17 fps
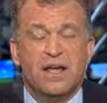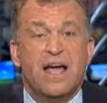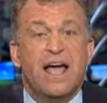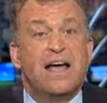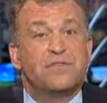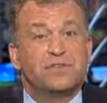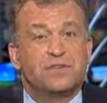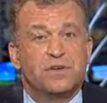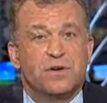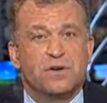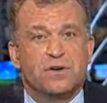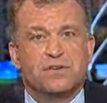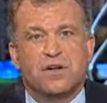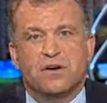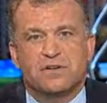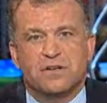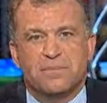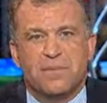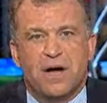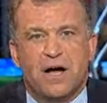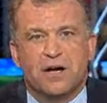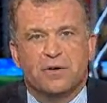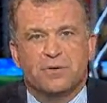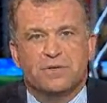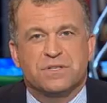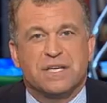have turned our
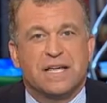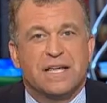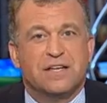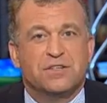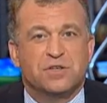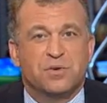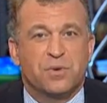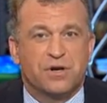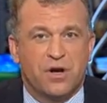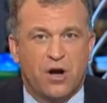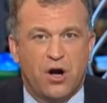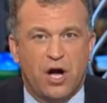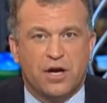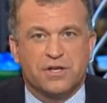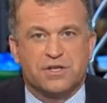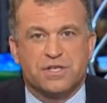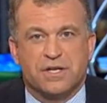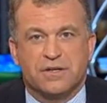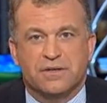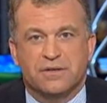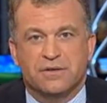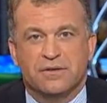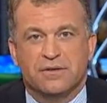democracy into an auction,